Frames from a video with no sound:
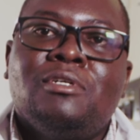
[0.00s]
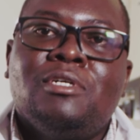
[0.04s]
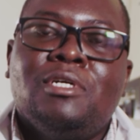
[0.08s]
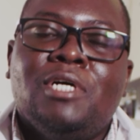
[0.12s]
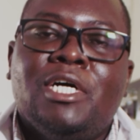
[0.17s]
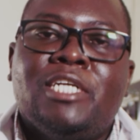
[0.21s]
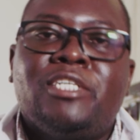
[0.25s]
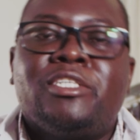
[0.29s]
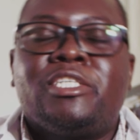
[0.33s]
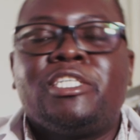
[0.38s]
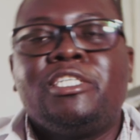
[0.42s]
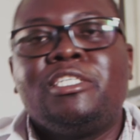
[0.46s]

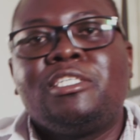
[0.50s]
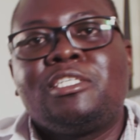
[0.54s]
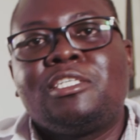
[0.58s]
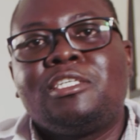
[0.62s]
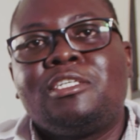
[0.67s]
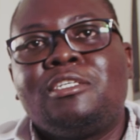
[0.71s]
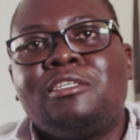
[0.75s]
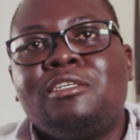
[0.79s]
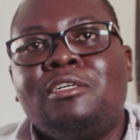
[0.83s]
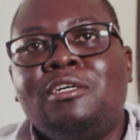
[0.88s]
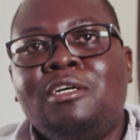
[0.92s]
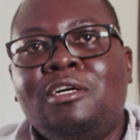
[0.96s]
at risk
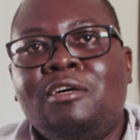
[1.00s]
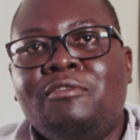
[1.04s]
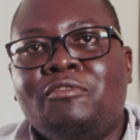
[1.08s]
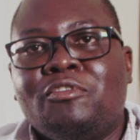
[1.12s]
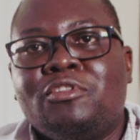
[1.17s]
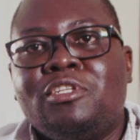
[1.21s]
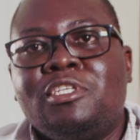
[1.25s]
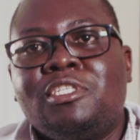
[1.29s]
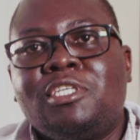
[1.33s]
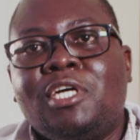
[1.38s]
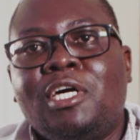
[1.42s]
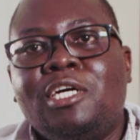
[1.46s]
for
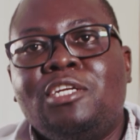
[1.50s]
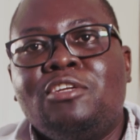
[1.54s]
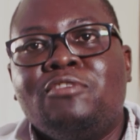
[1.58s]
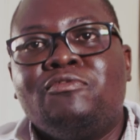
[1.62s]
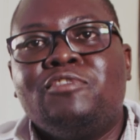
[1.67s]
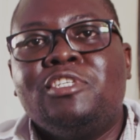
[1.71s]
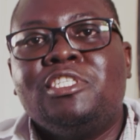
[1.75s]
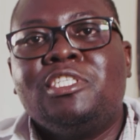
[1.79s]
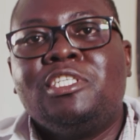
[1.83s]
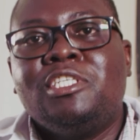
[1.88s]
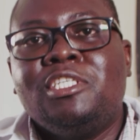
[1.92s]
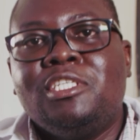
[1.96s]
this kind of
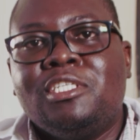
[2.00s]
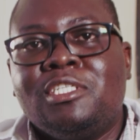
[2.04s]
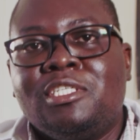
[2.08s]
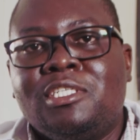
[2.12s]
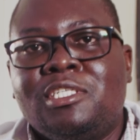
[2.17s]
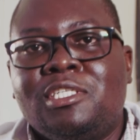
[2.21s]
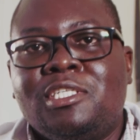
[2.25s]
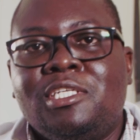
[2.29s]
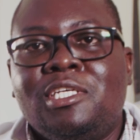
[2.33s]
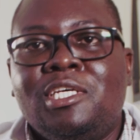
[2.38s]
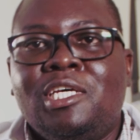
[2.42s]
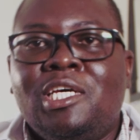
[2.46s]
disease.